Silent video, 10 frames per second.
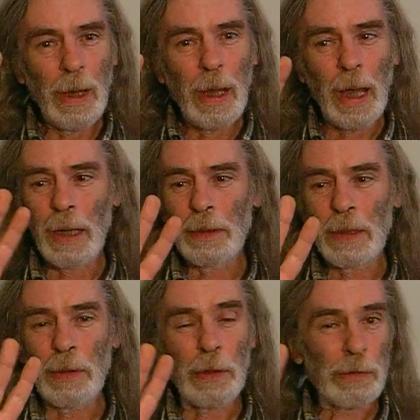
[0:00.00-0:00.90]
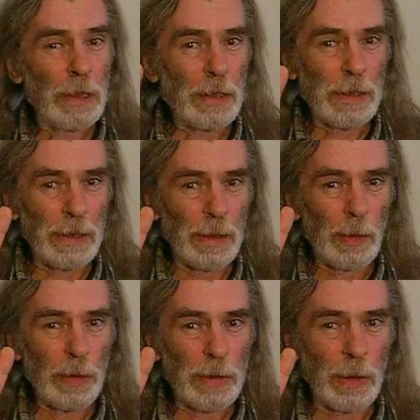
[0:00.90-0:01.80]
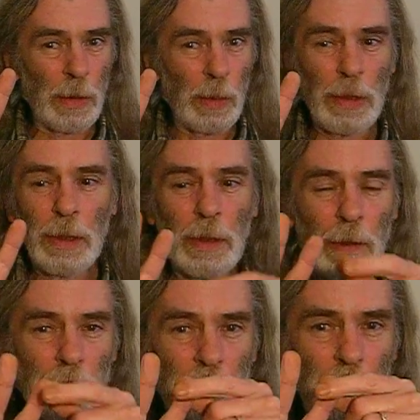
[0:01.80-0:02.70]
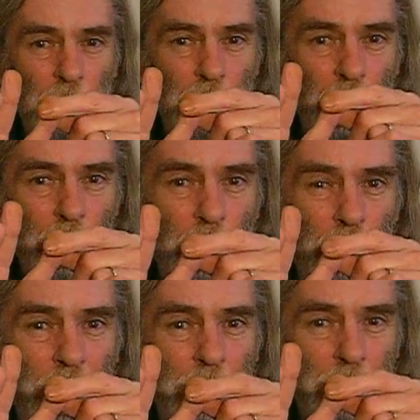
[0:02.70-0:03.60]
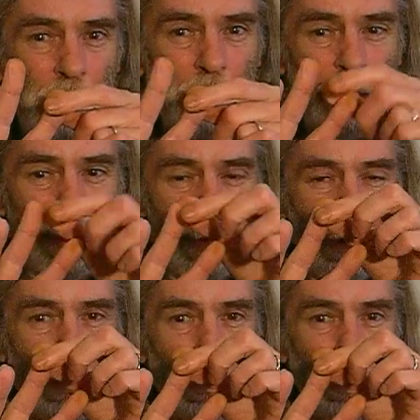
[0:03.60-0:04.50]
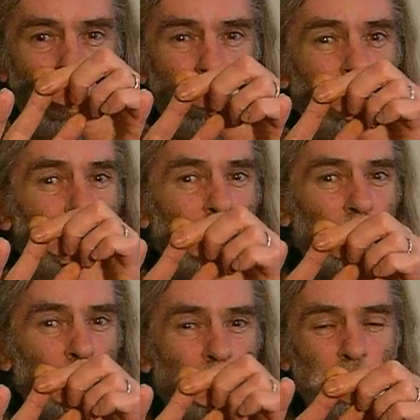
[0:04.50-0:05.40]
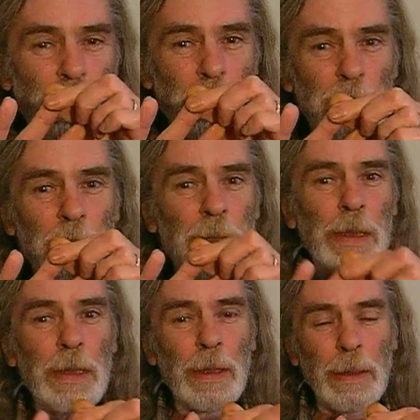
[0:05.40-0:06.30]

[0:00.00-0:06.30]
And in the Trinity also we think of the beginning, the middle, which is the